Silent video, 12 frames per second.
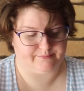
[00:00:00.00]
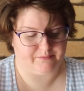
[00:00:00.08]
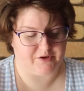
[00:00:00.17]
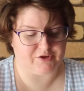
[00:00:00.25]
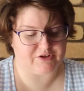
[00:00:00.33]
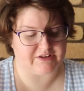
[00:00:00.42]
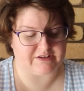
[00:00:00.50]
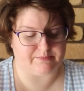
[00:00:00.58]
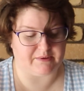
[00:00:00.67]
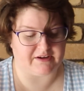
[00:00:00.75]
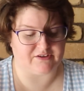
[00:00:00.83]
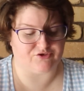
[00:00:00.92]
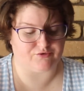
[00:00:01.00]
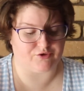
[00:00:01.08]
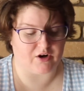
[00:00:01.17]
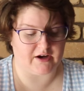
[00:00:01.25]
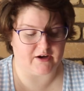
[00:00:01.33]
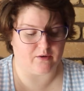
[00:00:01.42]
use the sponge
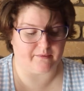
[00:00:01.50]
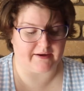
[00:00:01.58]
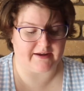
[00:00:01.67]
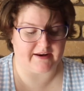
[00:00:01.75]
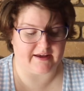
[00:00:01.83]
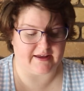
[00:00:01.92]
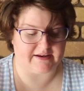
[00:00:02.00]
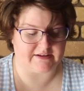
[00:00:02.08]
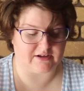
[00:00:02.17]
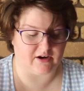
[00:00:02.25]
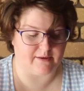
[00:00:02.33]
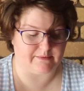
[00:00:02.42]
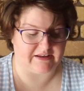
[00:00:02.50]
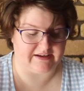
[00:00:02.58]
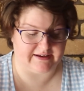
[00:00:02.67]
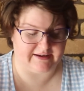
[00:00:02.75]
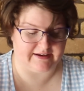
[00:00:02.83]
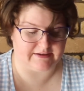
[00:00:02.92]
dry or wet anytime you
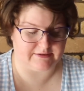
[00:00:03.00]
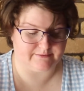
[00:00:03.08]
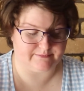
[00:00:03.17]
need.